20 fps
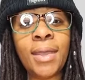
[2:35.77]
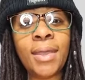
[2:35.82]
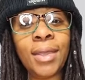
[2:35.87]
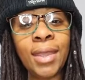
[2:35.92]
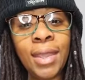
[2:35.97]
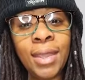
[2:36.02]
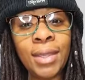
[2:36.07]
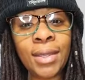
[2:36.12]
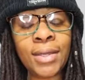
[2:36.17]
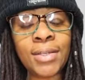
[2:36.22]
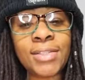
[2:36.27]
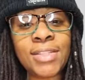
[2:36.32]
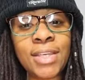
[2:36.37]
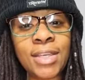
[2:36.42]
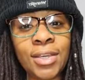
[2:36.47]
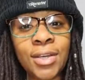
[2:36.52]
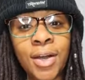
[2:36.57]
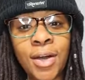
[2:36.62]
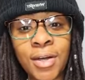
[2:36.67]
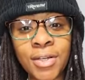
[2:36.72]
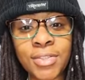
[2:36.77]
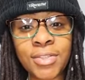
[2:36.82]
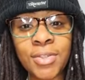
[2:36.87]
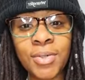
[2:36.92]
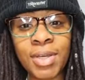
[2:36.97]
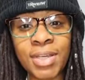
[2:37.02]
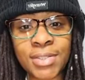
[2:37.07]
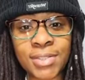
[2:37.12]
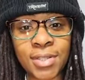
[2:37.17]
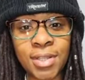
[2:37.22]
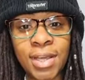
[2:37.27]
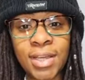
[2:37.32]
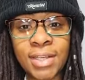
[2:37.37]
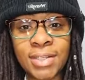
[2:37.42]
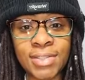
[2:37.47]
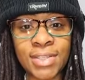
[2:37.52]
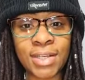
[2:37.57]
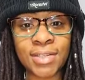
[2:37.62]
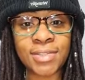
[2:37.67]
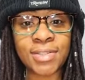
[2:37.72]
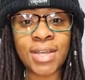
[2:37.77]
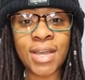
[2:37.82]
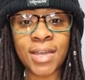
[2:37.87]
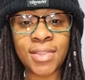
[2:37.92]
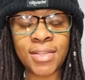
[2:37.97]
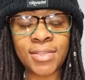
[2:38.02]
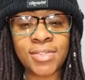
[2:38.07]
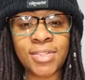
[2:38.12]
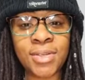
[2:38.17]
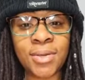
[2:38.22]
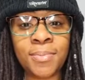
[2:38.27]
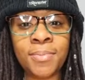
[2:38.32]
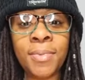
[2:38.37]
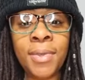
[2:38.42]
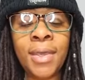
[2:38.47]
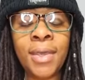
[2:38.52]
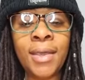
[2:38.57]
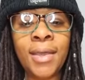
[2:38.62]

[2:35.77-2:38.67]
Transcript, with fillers: and he also has clients outside the gym